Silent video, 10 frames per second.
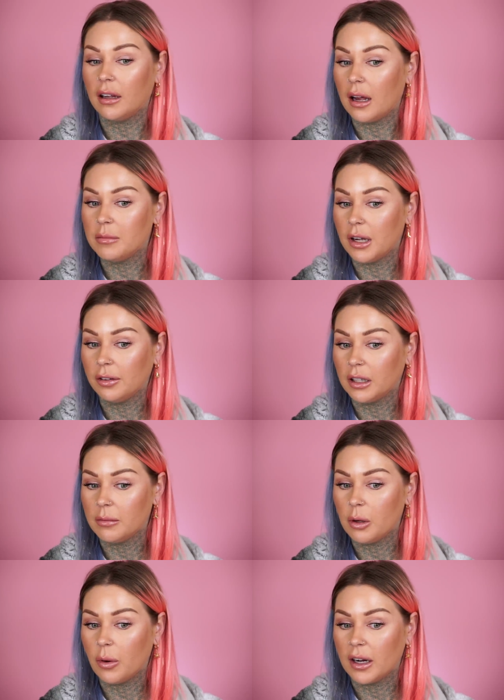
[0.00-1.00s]
I'm definitely
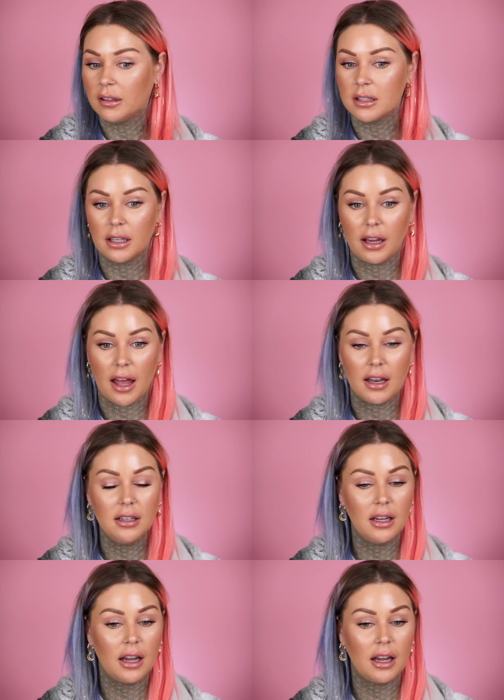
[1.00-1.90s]
gonna be wearing this again,